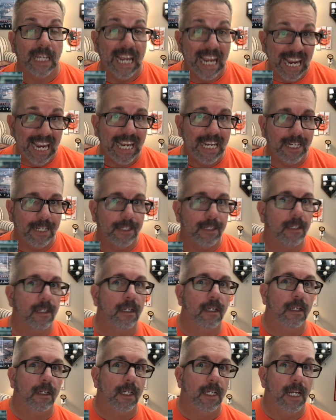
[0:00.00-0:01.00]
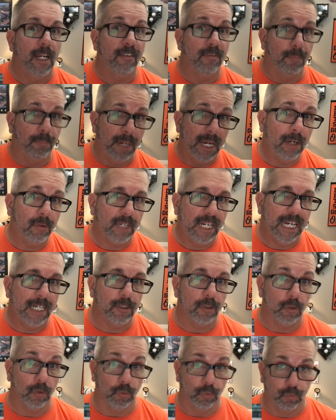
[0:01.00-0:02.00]
And if
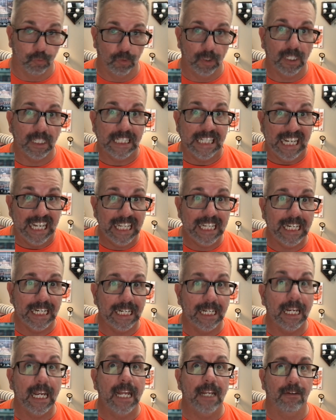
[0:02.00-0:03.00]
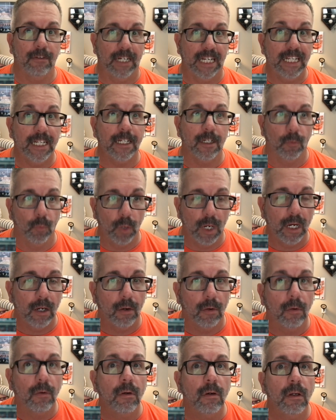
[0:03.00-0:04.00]
Mountcastle's really hitting and hitting
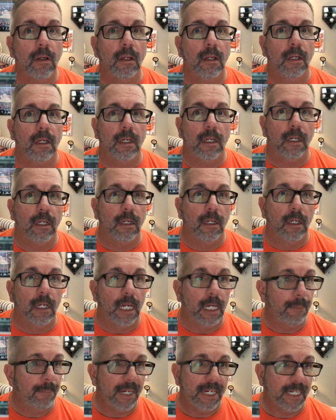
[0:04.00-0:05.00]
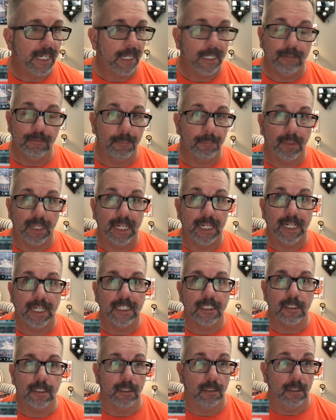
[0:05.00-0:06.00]
well, he may not even play
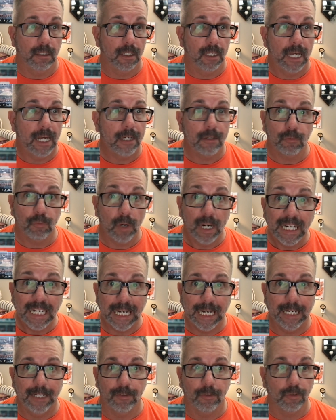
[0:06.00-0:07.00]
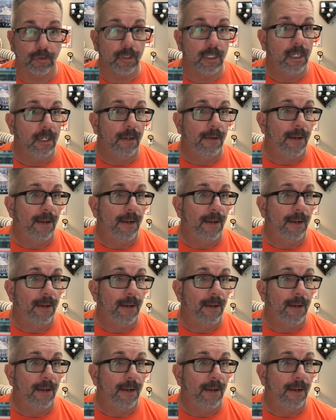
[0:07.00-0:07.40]
against a lot of right-handers.